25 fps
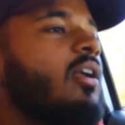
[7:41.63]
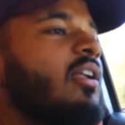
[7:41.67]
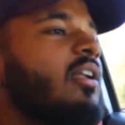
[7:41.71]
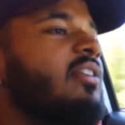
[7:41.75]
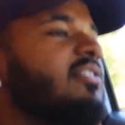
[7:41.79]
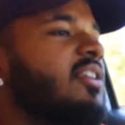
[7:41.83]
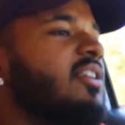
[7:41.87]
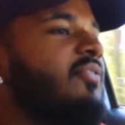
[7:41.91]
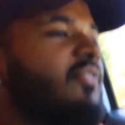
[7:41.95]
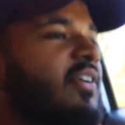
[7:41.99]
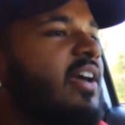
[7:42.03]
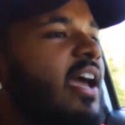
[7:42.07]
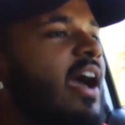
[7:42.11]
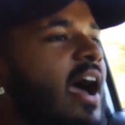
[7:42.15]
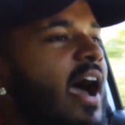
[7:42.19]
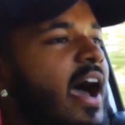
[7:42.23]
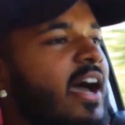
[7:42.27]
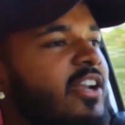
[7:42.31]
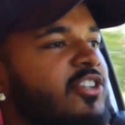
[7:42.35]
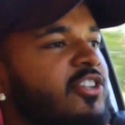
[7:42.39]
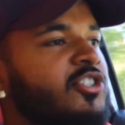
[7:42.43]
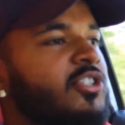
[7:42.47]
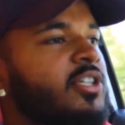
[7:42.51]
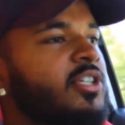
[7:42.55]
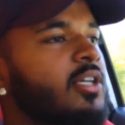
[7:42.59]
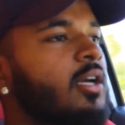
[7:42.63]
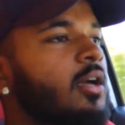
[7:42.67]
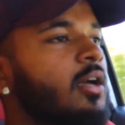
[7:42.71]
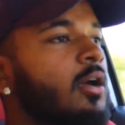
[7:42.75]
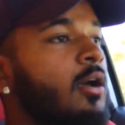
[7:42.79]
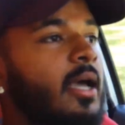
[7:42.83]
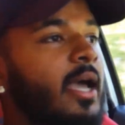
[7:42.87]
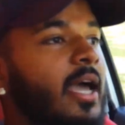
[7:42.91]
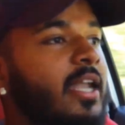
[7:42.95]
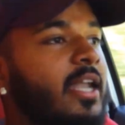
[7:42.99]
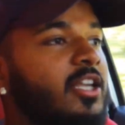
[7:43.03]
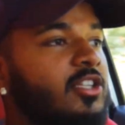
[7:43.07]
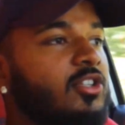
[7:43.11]
Honda Civic hatch,
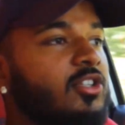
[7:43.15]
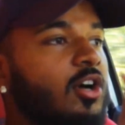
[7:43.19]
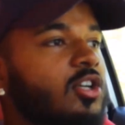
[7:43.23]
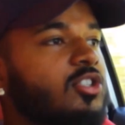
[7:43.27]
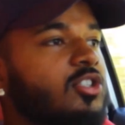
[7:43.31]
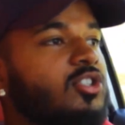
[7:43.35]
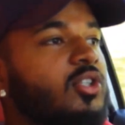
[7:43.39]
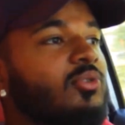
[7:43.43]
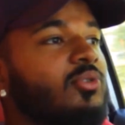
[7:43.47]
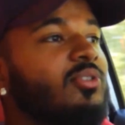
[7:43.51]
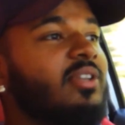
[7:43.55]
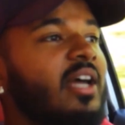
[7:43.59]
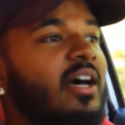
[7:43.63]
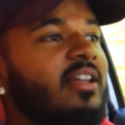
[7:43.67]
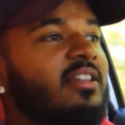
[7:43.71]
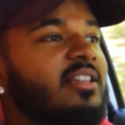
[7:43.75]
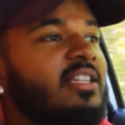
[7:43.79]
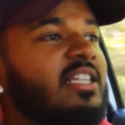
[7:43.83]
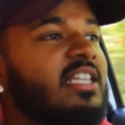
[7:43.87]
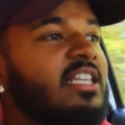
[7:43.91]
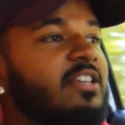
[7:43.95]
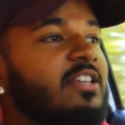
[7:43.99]
and he's also done